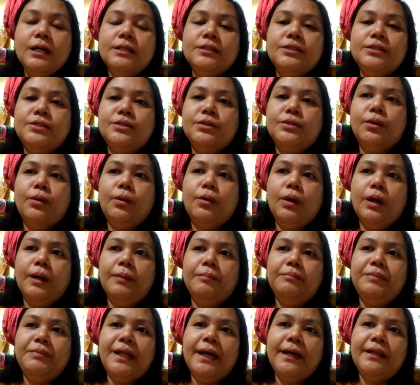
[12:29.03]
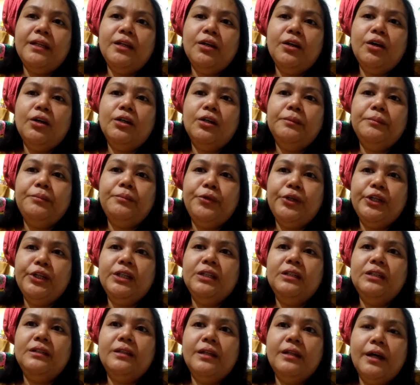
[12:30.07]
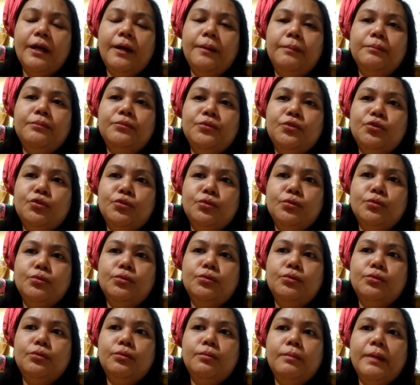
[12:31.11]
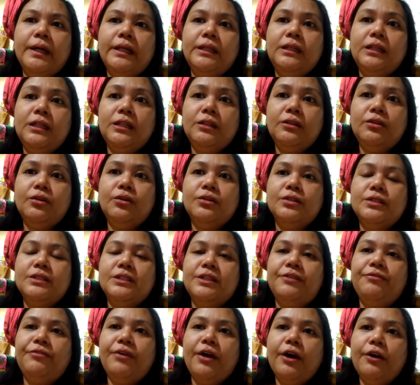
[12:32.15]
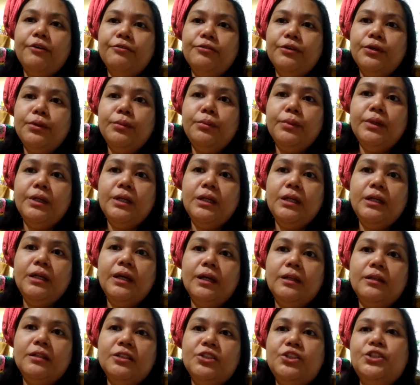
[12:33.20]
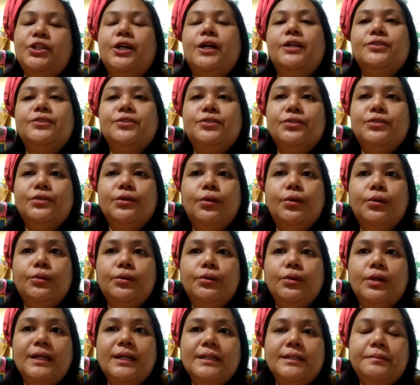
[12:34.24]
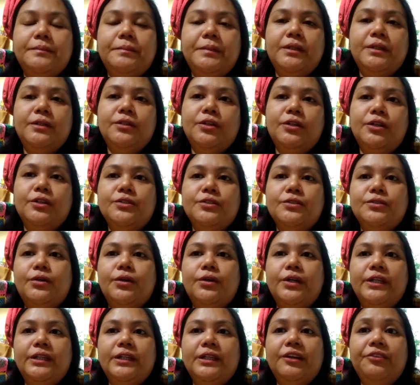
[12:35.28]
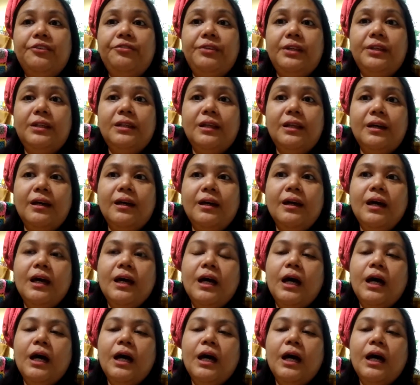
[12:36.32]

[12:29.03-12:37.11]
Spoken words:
So I'm planning on bringing them to my titos if ever we get the chance to go to Las Piñas or in Cavite.